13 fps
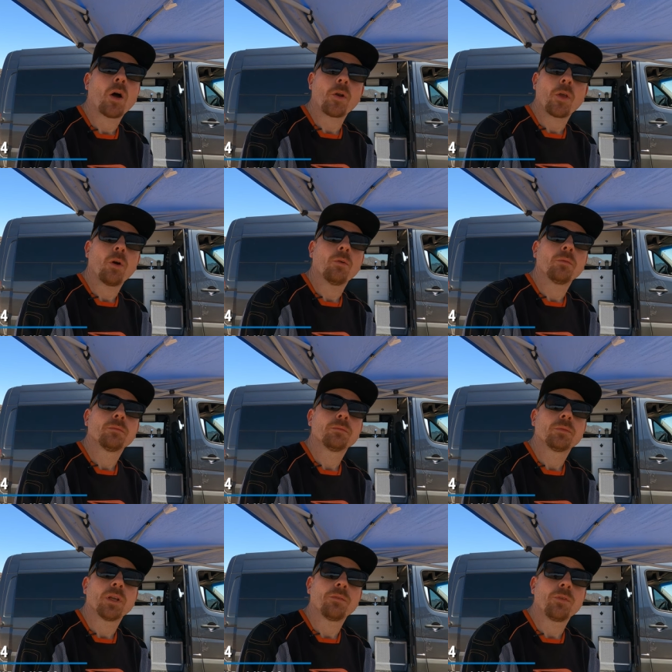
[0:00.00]
audio.
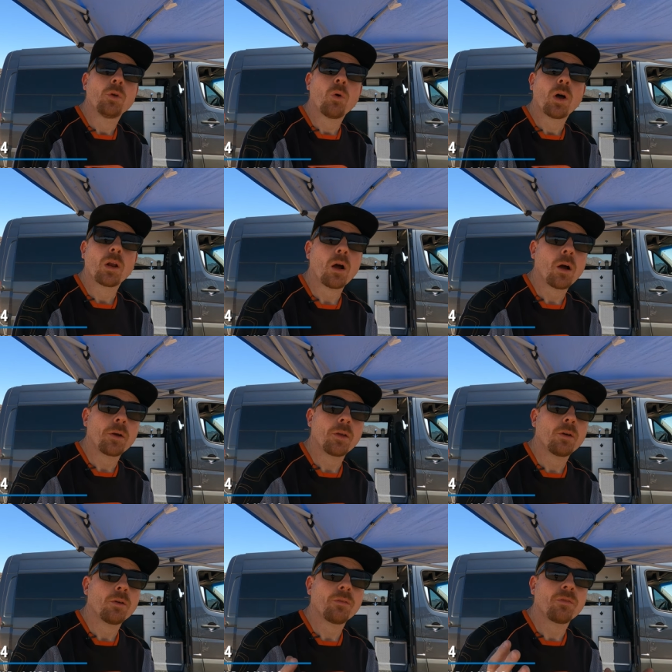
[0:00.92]
If you want
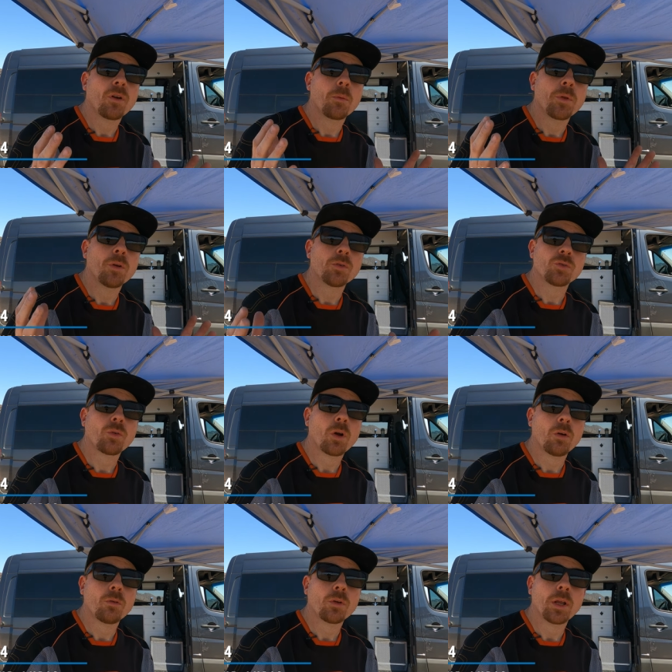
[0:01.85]
audio from your
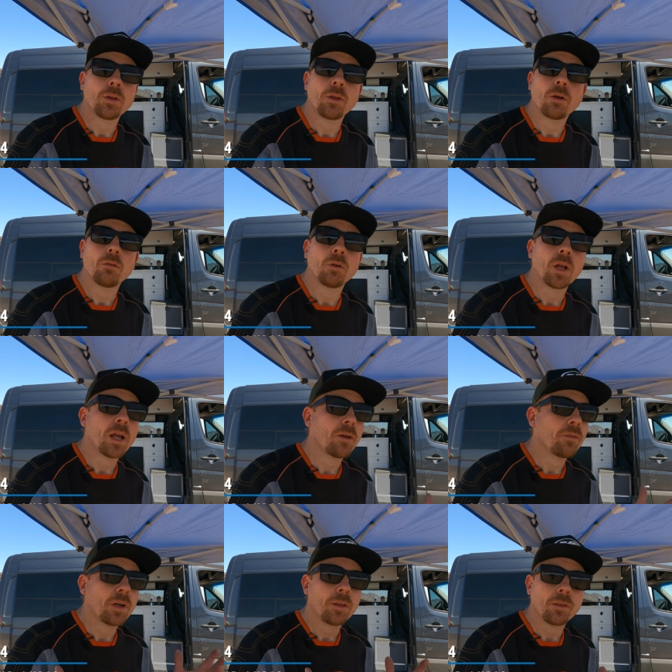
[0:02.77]
drone and you don't
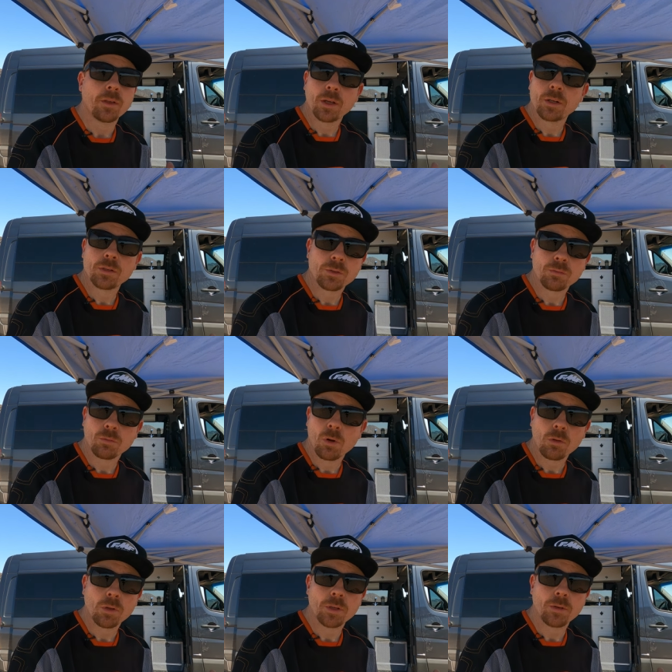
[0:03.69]
have anything else
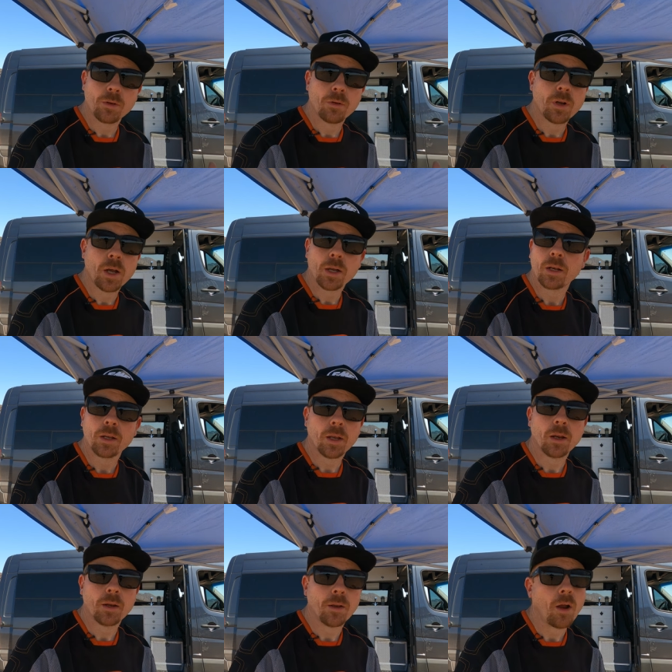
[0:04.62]
rolling, you're not gonna
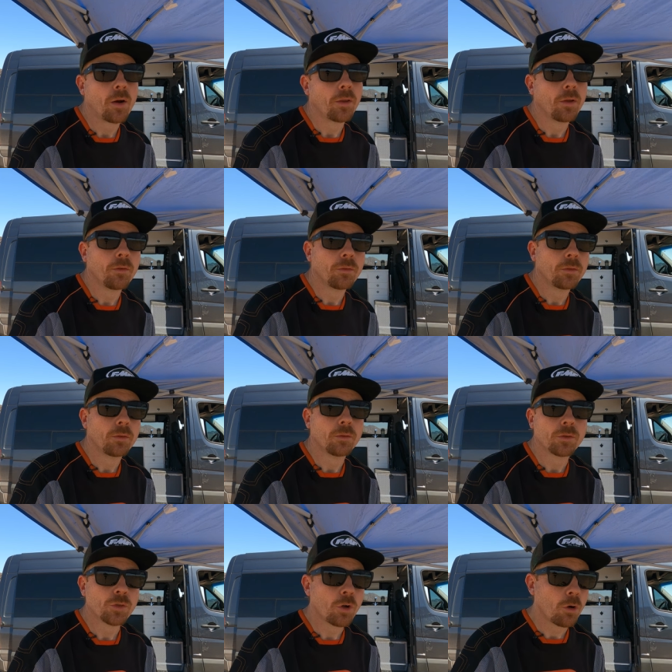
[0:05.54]
get any audio.
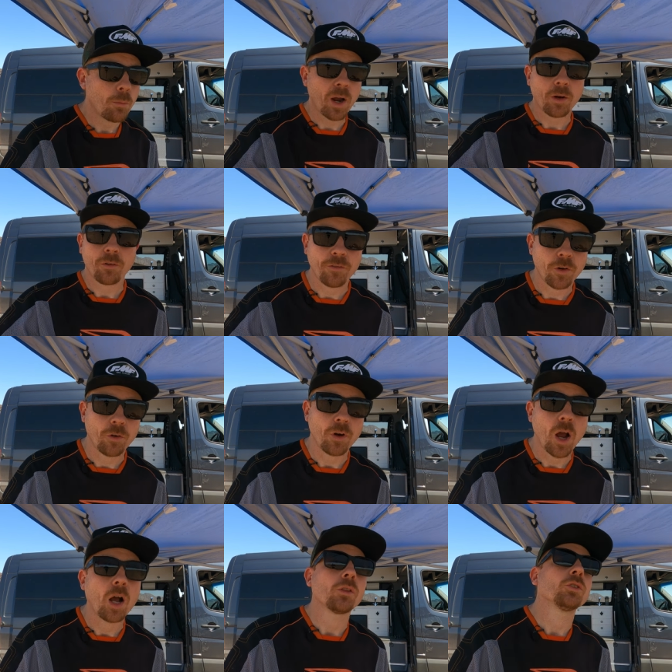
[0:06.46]
There's no
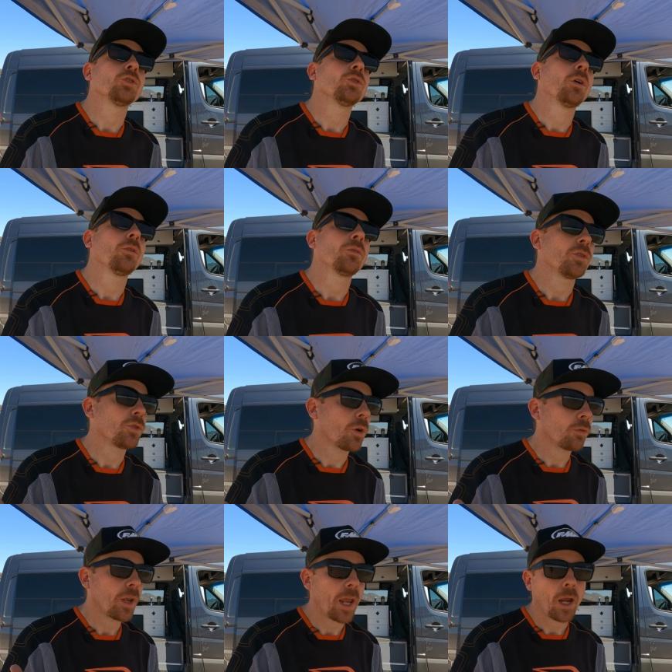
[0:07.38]
microphone on the drone. The
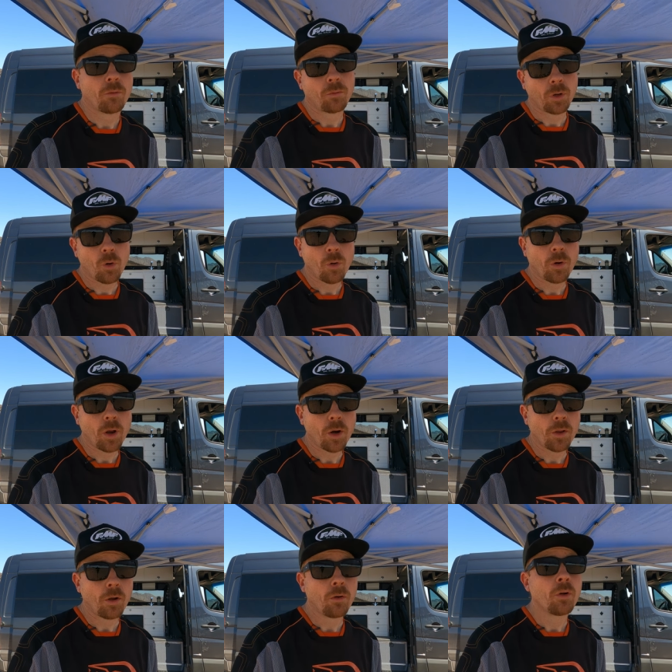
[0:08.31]
drone can't record
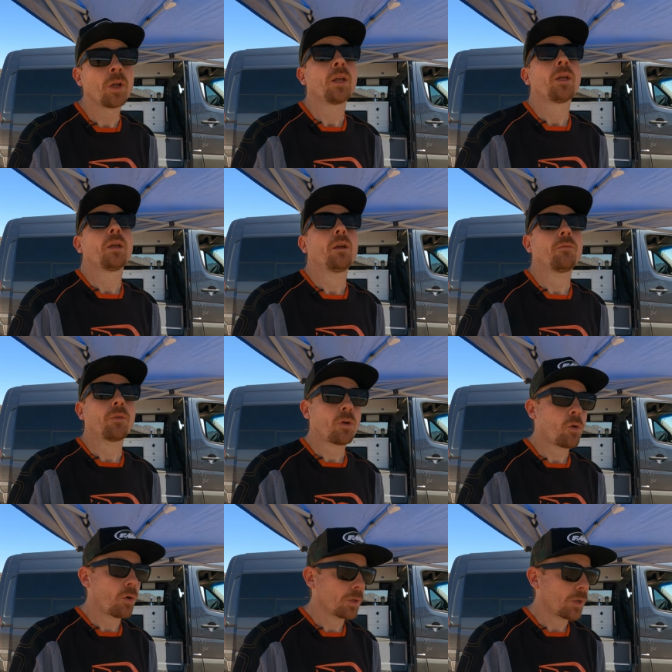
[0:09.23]
audio. It
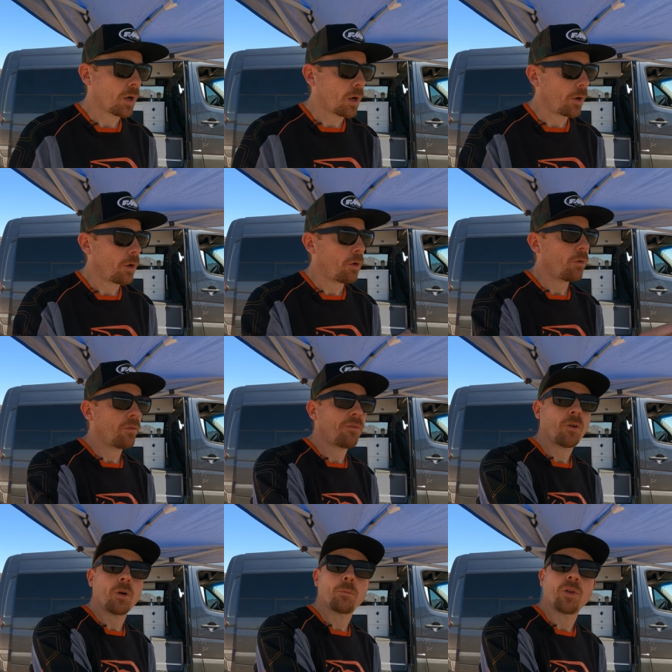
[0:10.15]
records audio
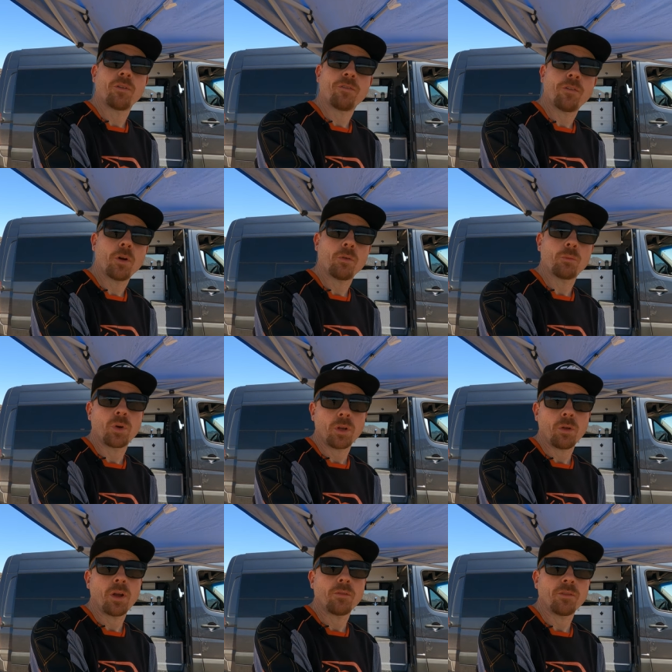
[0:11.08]
from your phone when
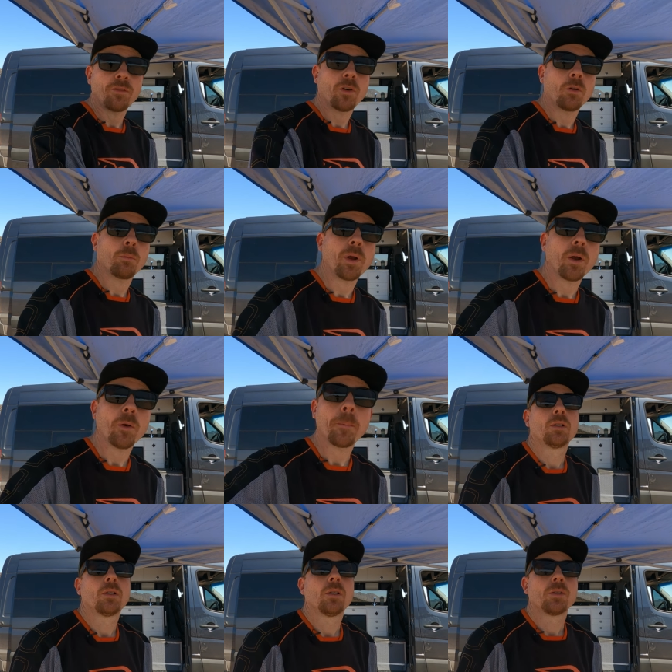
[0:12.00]
you have the phone paired.
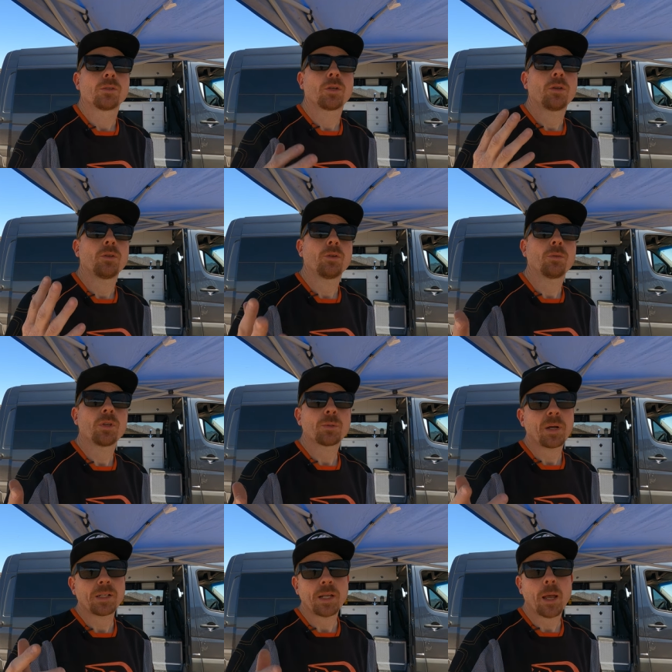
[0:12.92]
So you do this
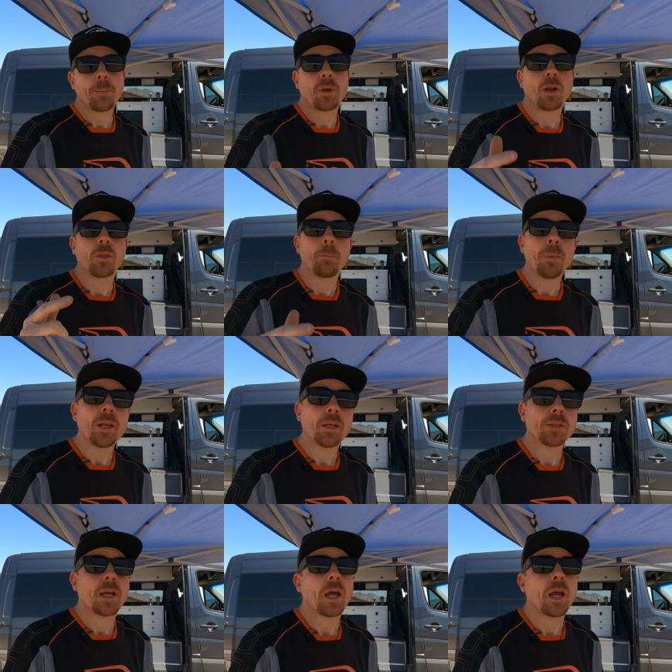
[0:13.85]
by tapping on the media